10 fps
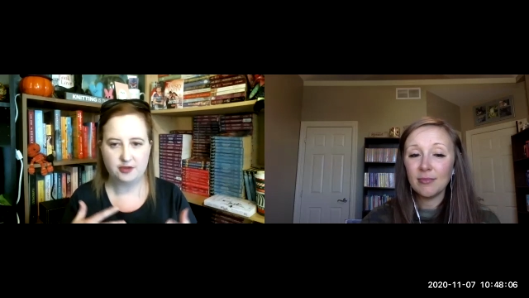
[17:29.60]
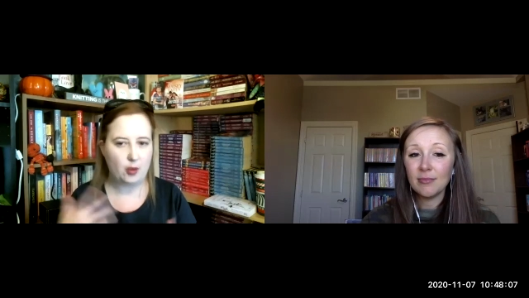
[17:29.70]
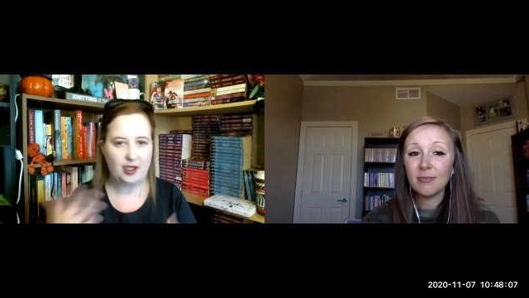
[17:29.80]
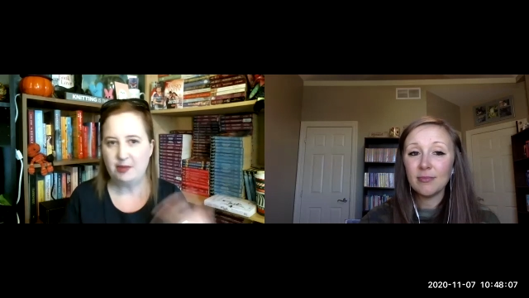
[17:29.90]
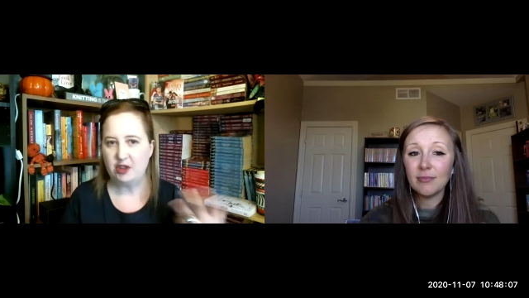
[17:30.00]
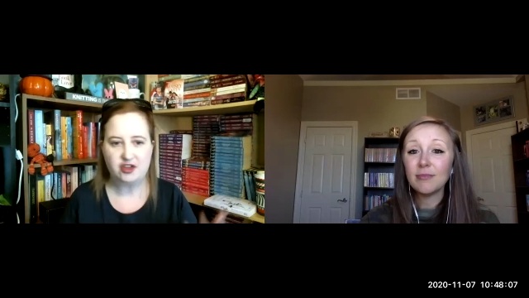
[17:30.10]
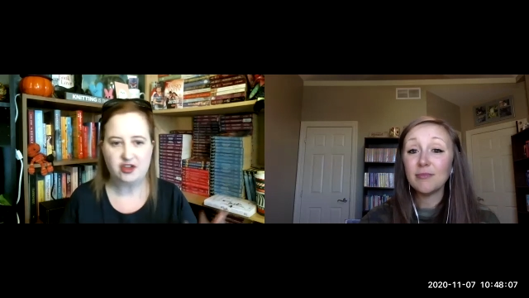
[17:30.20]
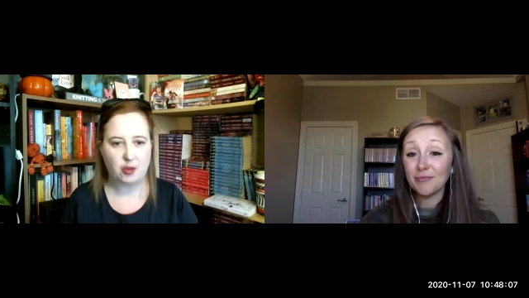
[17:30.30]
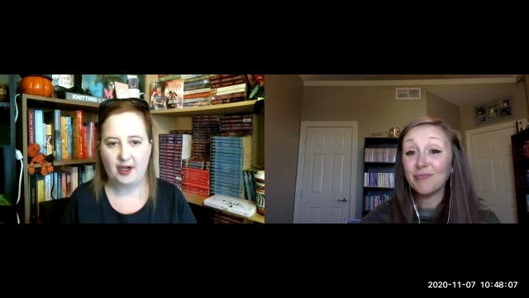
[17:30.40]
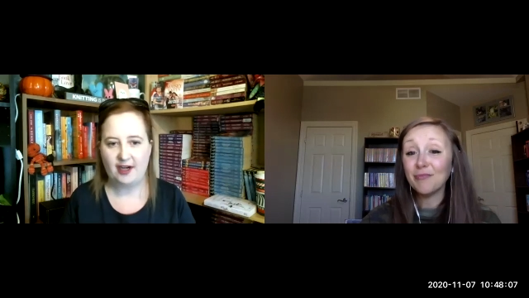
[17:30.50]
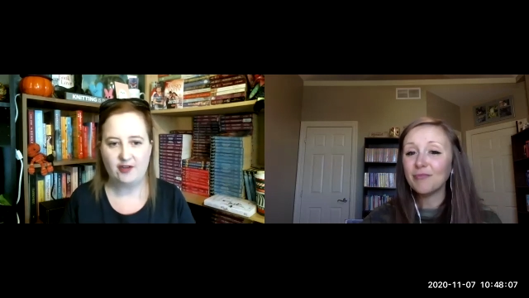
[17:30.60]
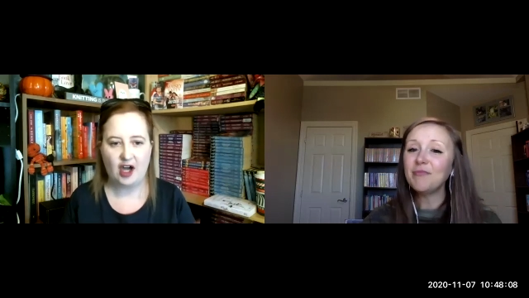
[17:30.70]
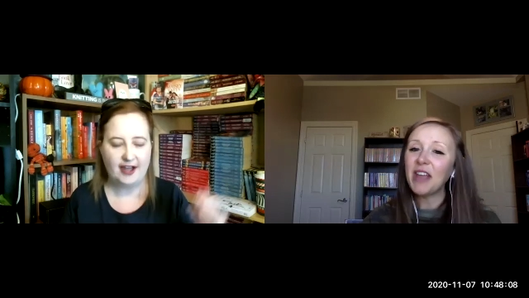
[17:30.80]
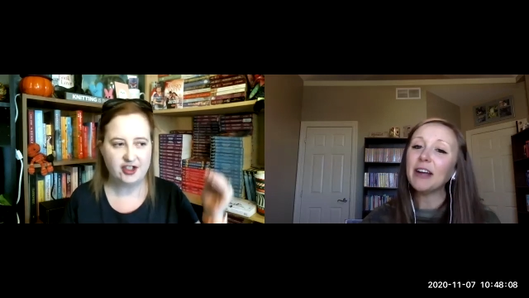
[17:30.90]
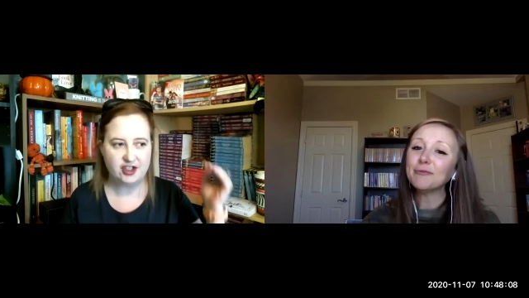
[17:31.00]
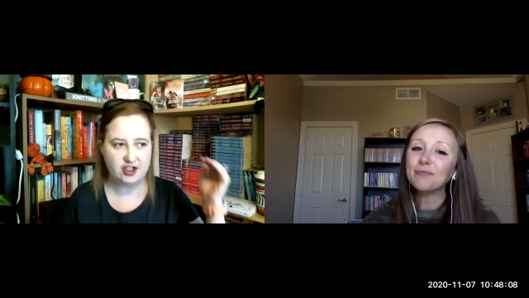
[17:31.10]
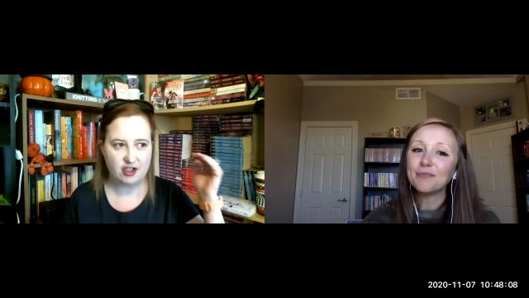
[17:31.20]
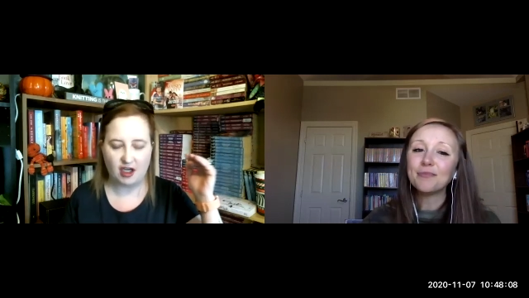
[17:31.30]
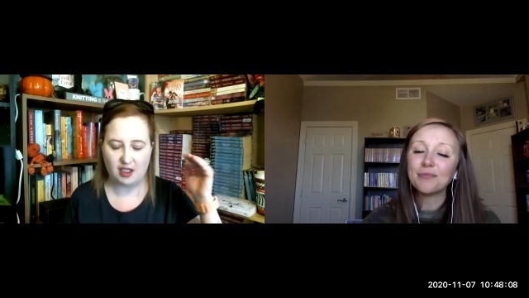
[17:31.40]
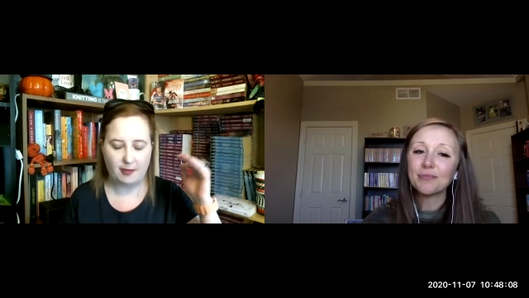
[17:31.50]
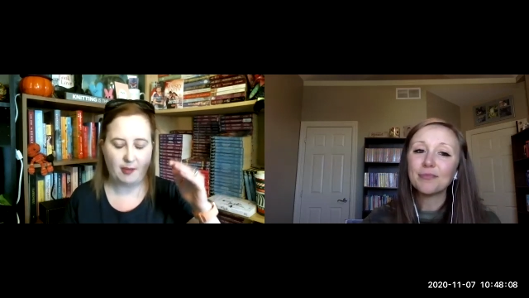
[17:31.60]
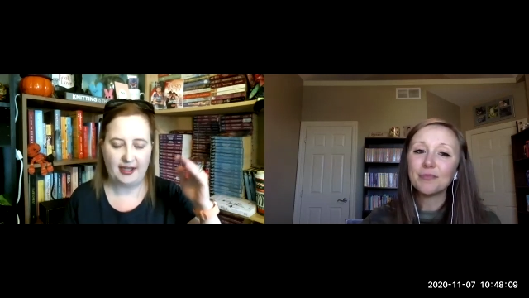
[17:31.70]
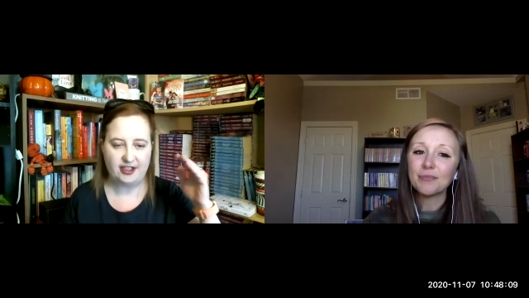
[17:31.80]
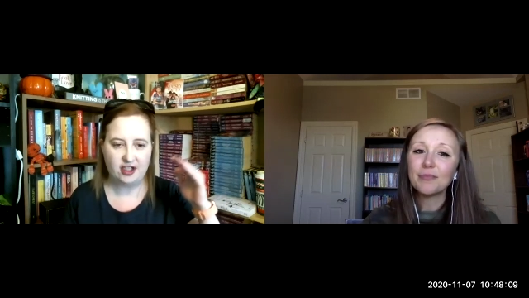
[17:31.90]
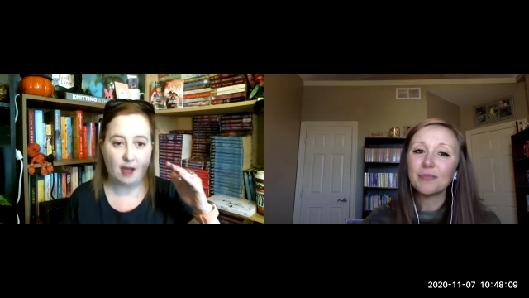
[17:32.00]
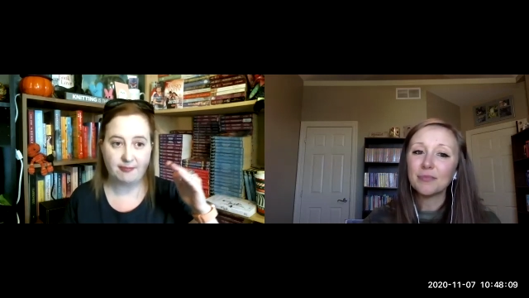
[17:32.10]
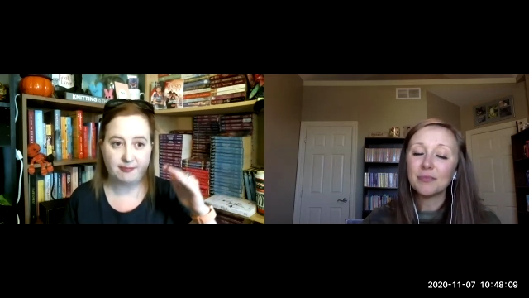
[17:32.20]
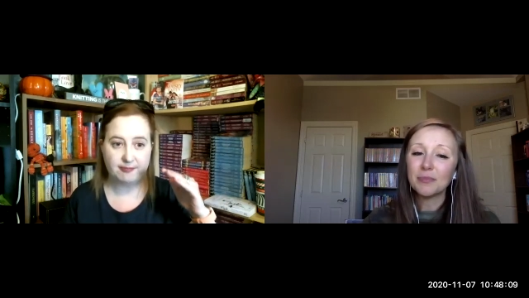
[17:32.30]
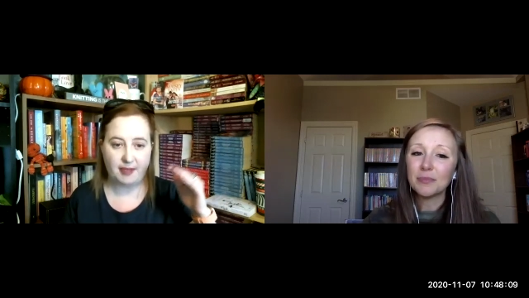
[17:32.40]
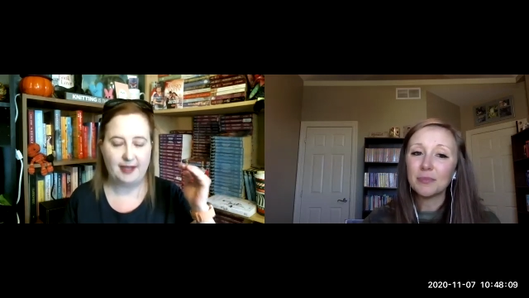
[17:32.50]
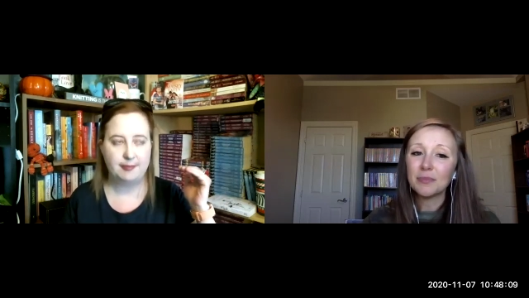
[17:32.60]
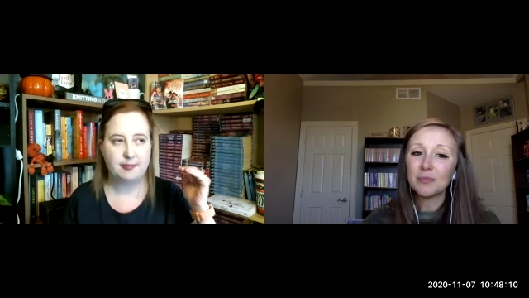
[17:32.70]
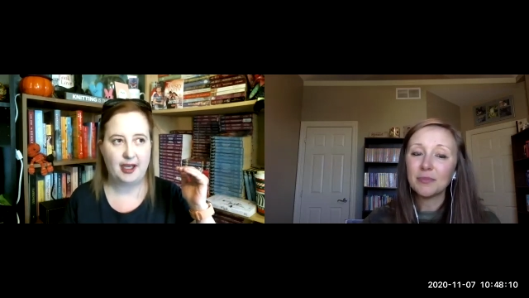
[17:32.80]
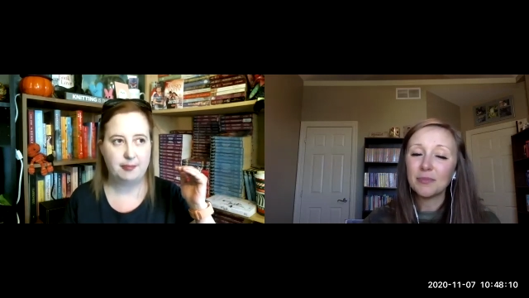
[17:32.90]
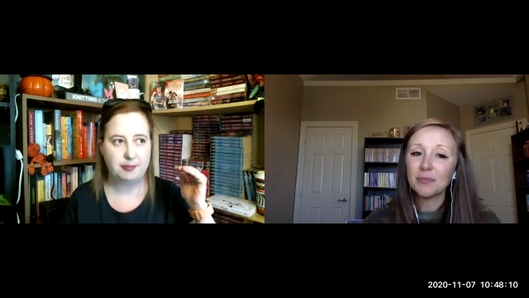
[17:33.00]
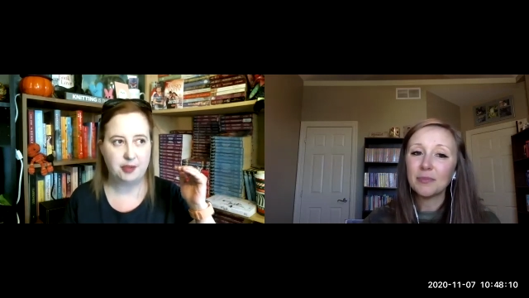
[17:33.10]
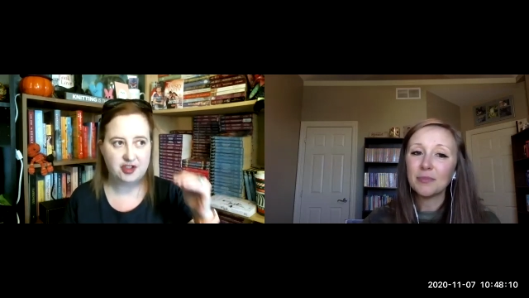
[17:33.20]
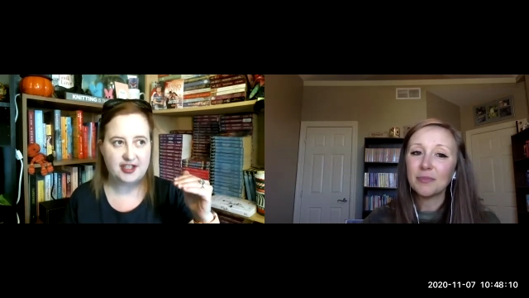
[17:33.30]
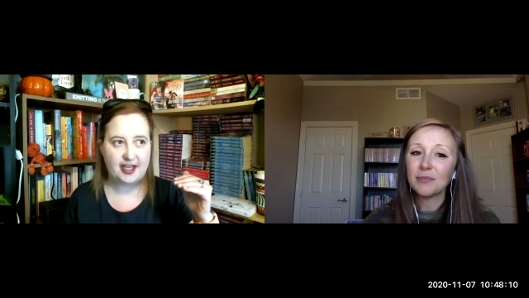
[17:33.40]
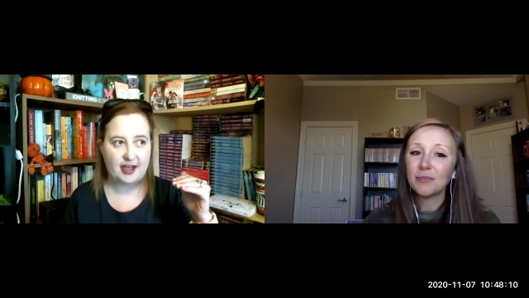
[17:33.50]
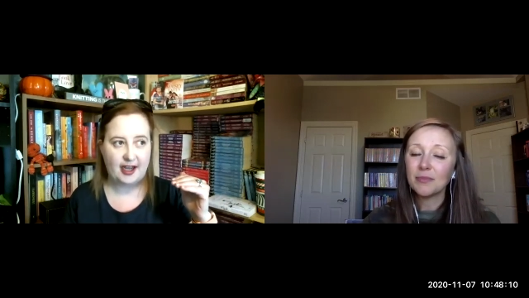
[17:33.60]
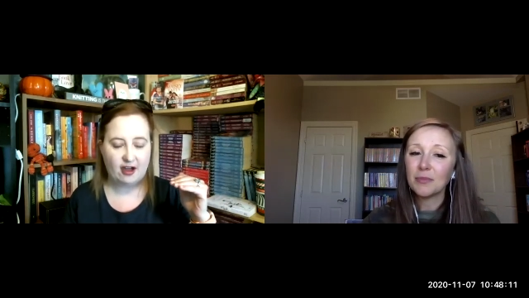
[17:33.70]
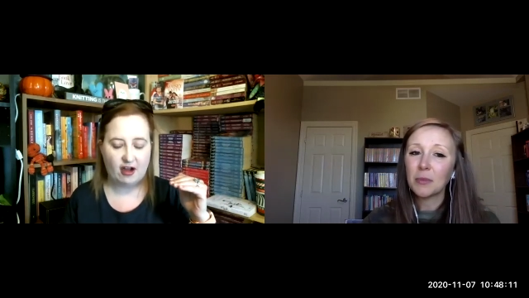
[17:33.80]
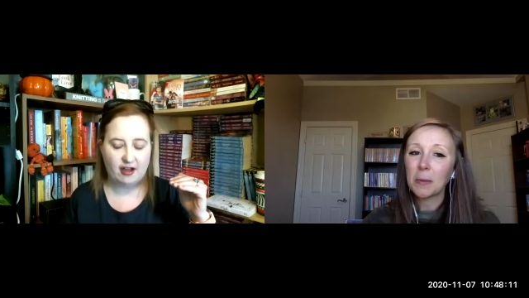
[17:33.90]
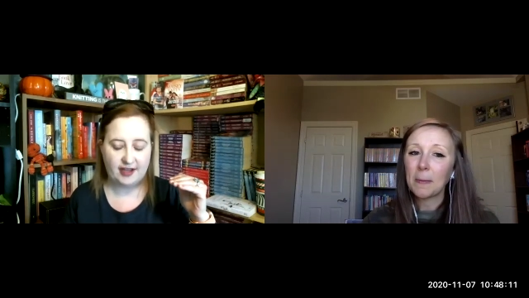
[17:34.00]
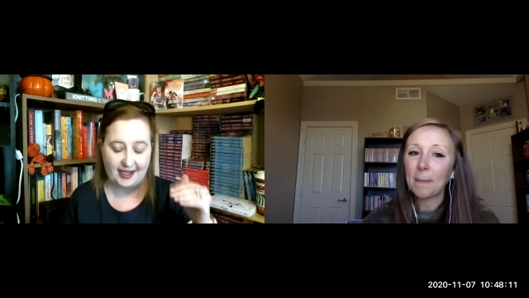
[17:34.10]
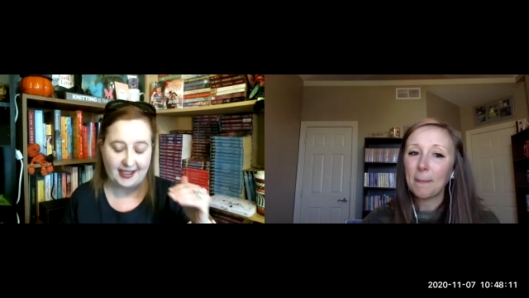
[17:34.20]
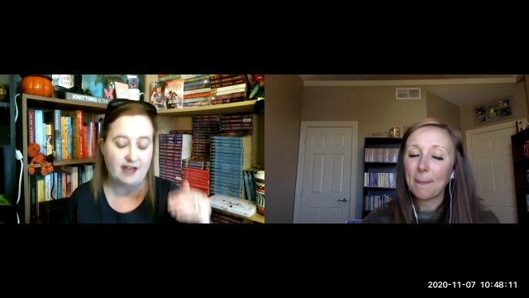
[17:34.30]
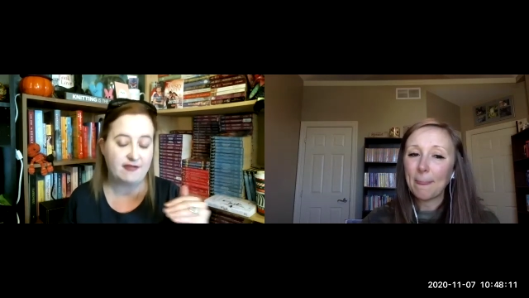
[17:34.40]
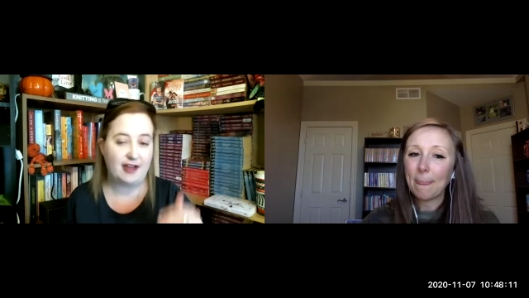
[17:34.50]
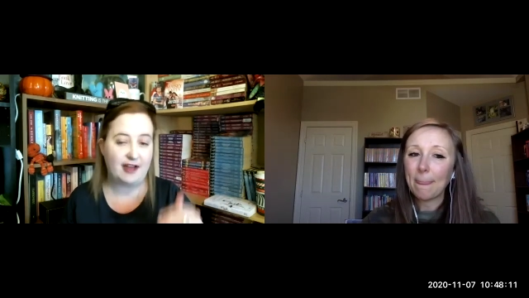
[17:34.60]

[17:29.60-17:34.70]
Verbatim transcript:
Speaker 1: 20 books or whatever i yeah. just talk about my top my my books that i got that i gave five